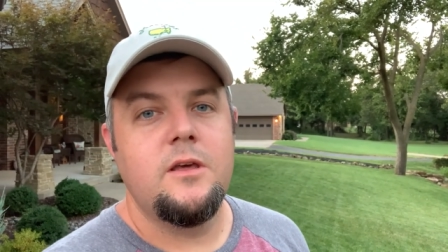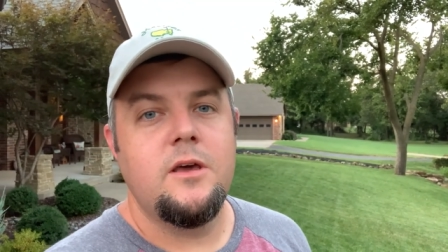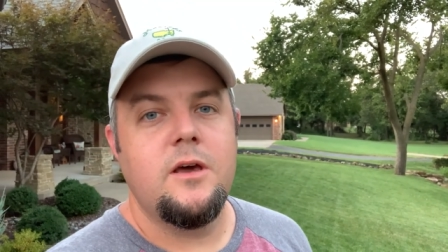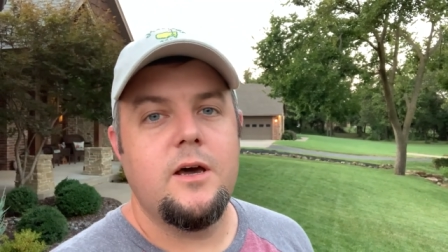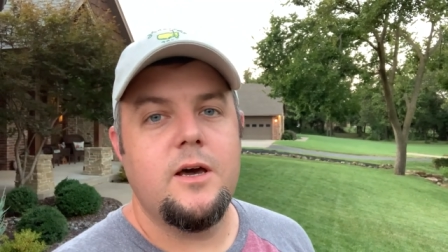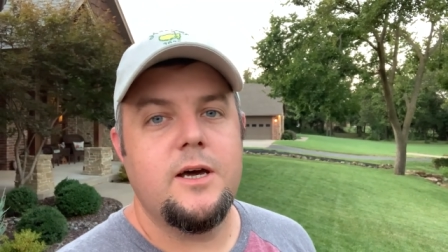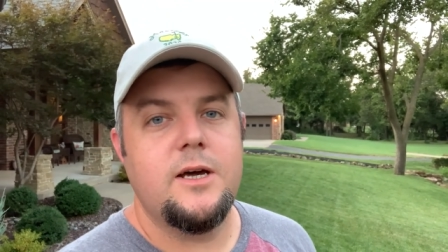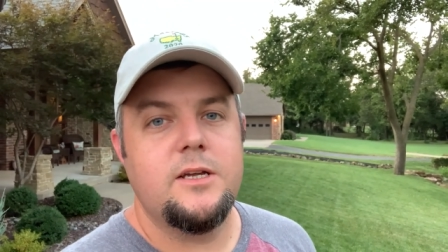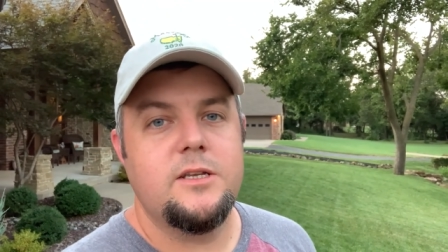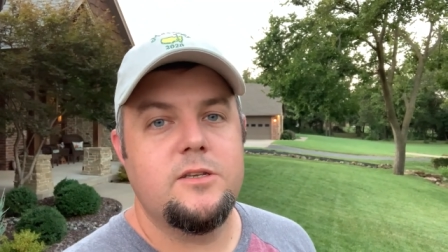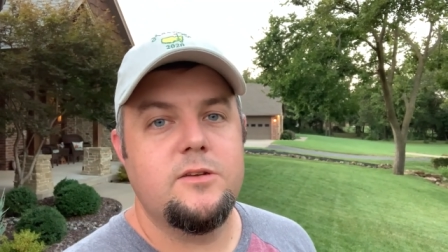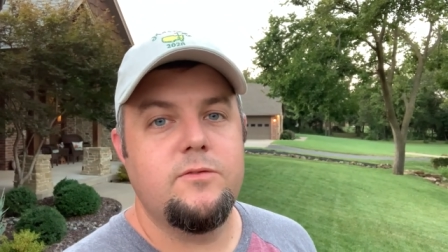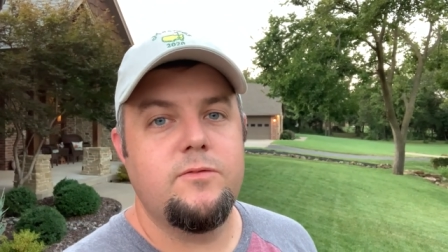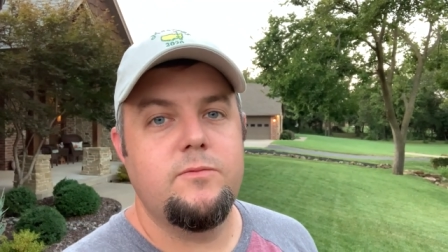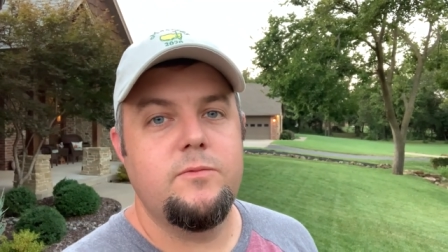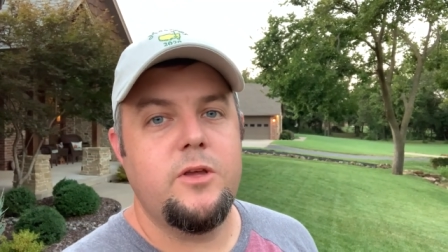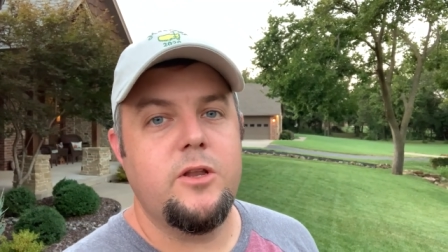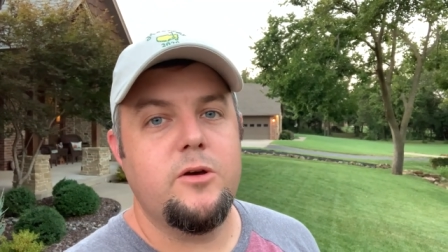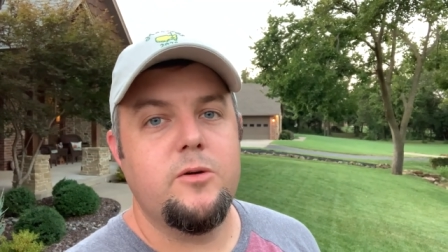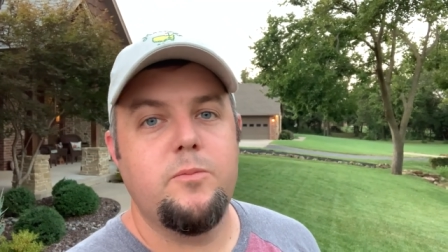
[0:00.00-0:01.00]
uh, to
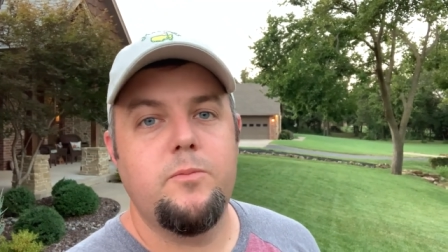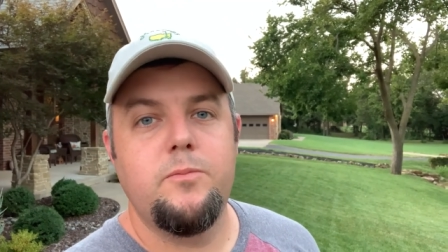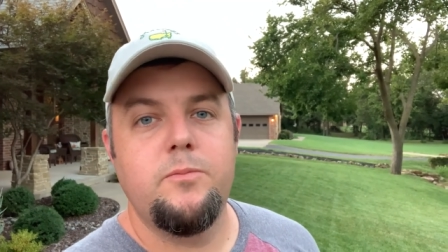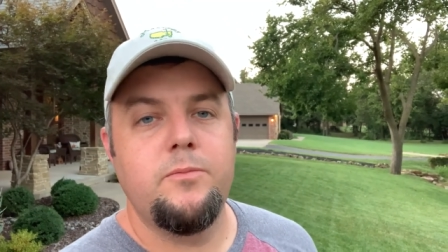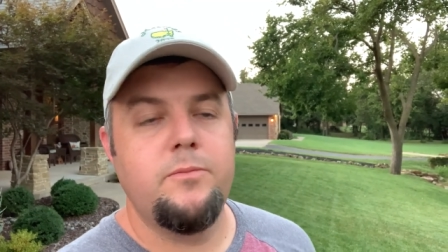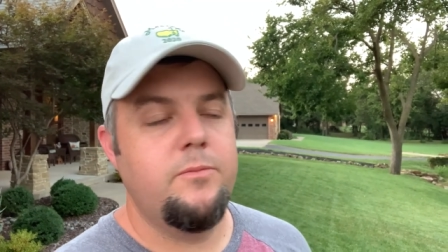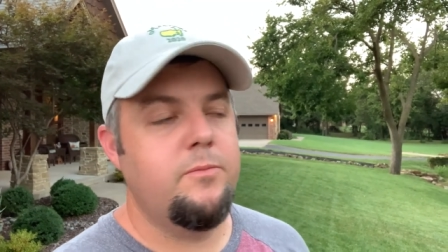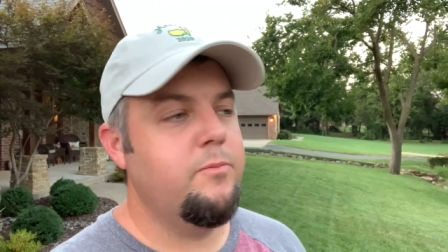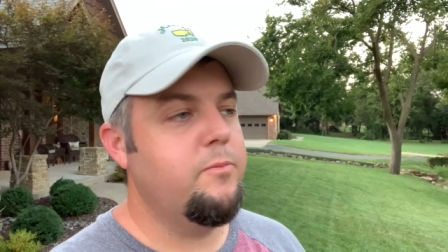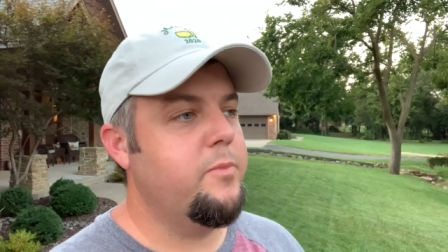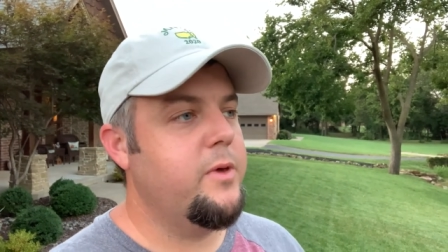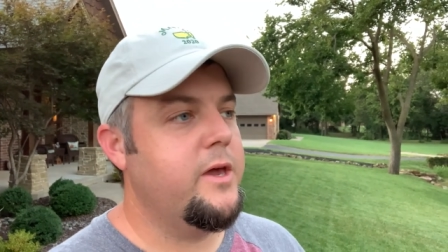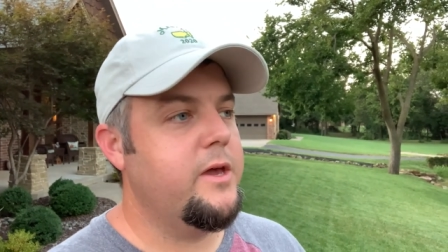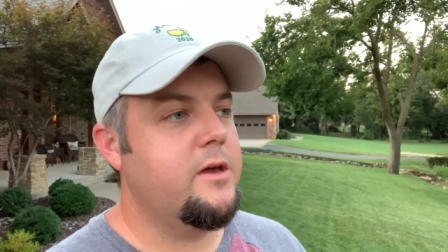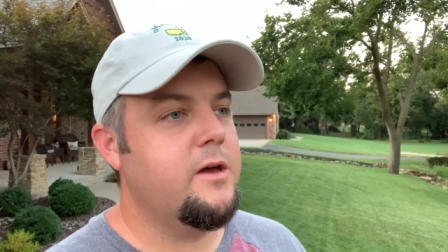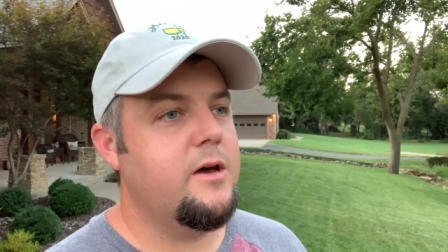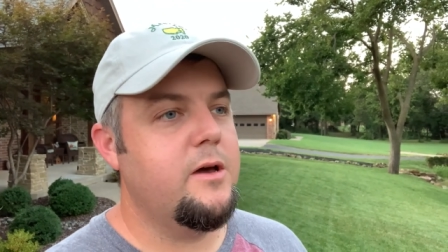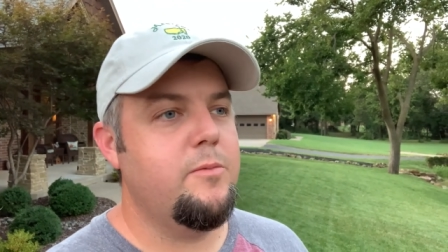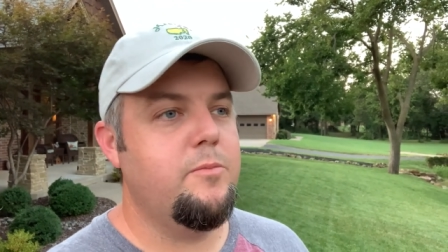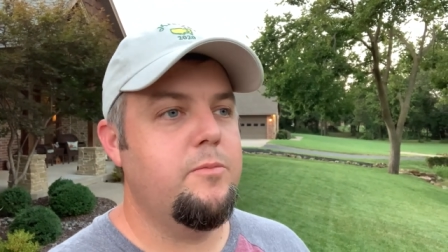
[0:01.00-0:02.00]
you know
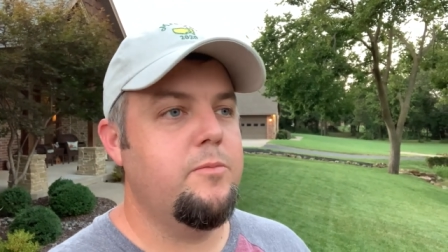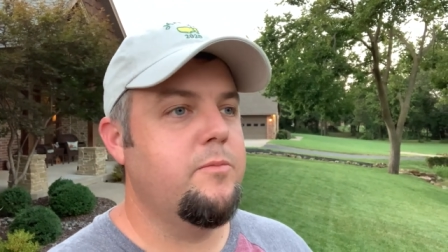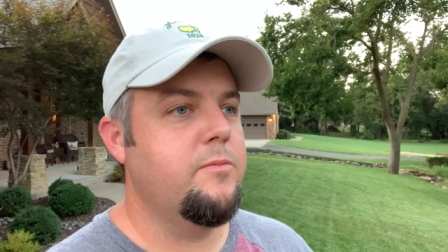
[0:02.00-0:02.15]
pick up